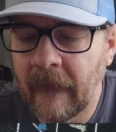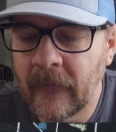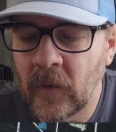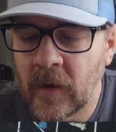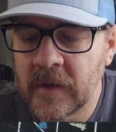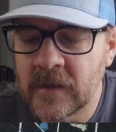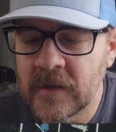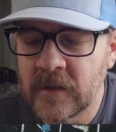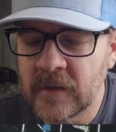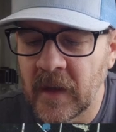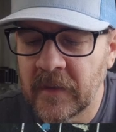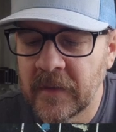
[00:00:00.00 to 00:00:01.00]
Trying to just
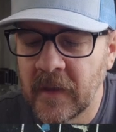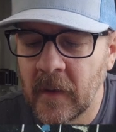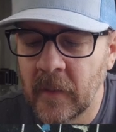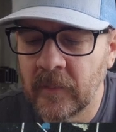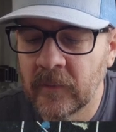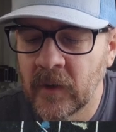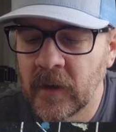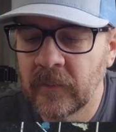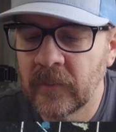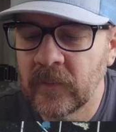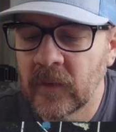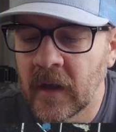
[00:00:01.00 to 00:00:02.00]
use my thumb. Well,
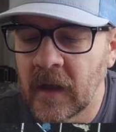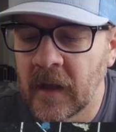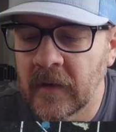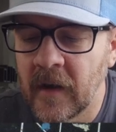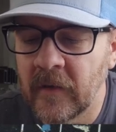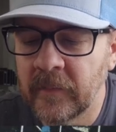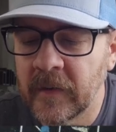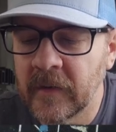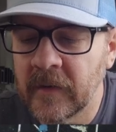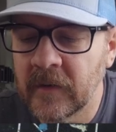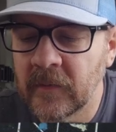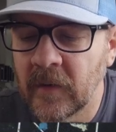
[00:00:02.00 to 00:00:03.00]
I got it off, but
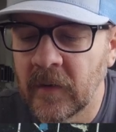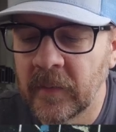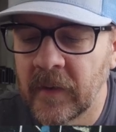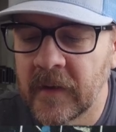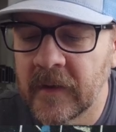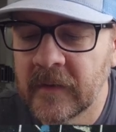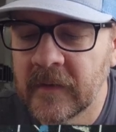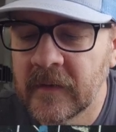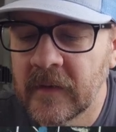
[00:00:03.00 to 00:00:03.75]
in the wrong place.